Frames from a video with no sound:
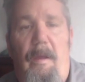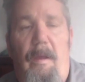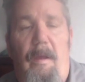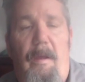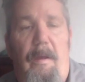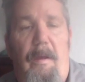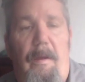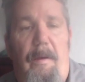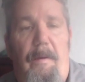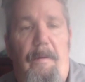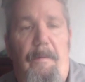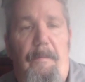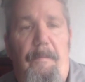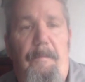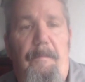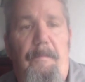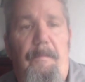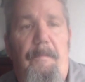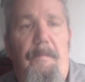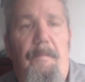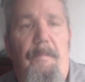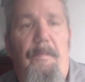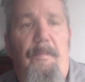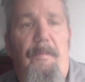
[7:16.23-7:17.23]

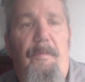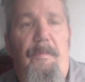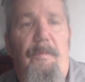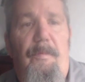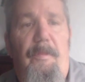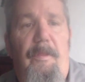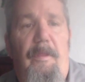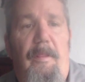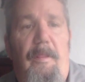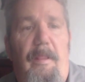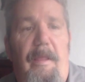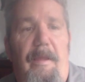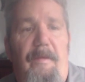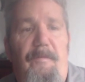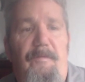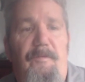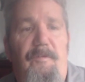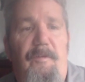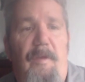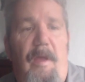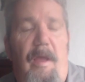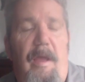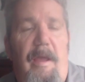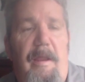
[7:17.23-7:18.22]
The left
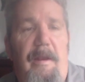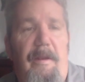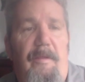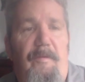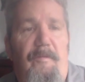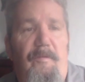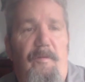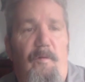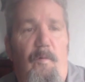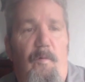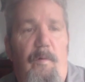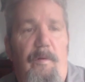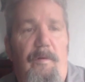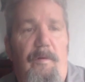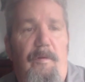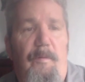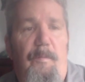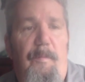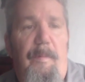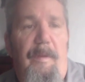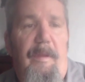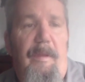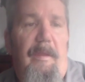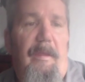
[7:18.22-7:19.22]
side is going to
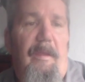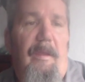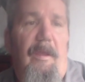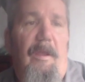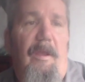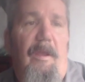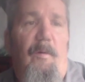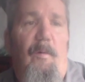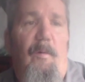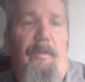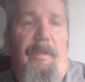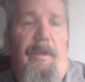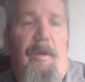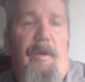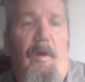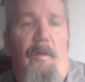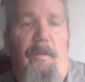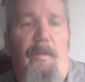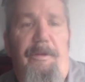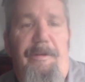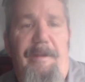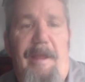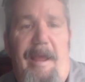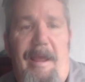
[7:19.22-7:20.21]
be what they call
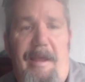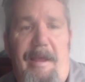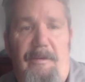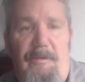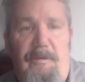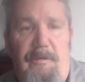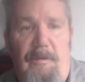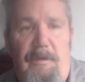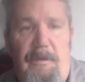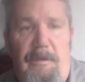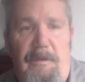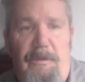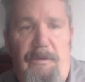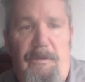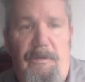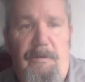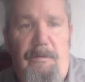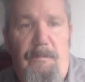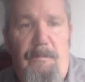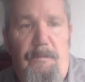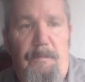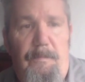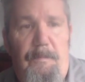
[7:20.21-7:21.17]
the task list.